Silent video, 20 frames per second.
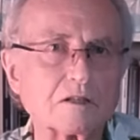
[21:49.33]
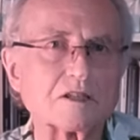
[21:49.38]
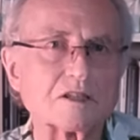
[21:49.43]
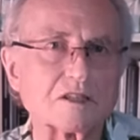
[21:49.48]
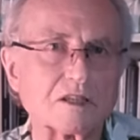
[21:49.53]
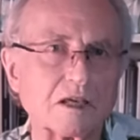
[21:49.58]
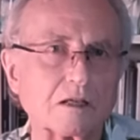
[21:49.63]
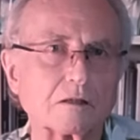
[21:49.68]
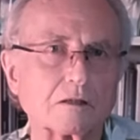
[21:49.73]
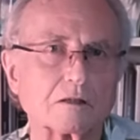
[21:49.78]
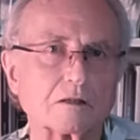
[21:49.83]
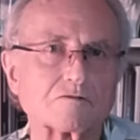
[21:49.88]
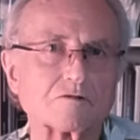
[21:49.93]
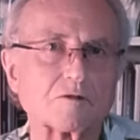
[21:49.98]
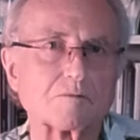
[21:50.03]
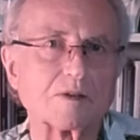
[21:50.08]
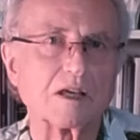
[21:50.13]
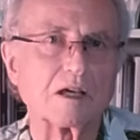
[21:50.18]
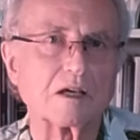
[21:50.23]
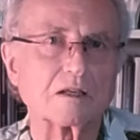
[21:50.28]
cell from
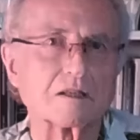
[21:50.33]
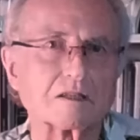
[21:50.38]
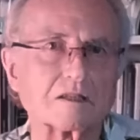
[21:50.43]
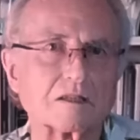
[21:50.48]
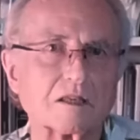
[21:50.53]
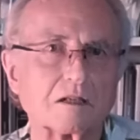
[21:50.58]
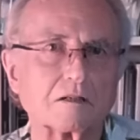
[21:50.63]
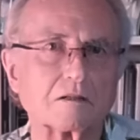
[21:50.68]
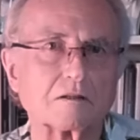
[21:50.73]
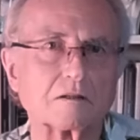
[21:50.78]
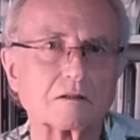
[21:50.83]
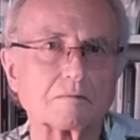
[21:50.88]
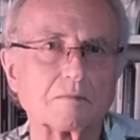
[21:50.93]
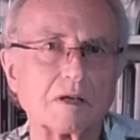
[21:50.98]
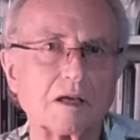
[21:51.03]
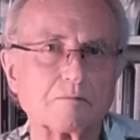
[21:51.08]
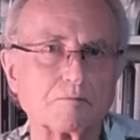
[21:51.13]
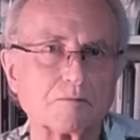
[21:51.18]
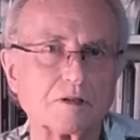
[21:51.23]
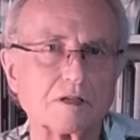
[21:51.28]
the 8-cell
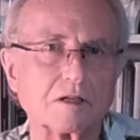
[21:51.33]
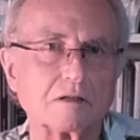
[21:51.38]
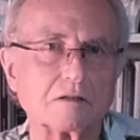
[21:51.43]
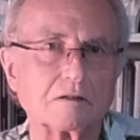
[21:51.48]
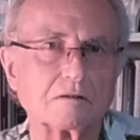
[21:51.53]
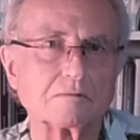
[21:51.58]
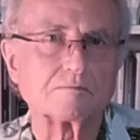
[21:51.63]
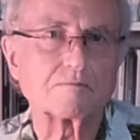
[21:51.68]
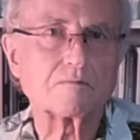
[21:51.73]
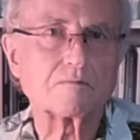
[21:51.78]
embryo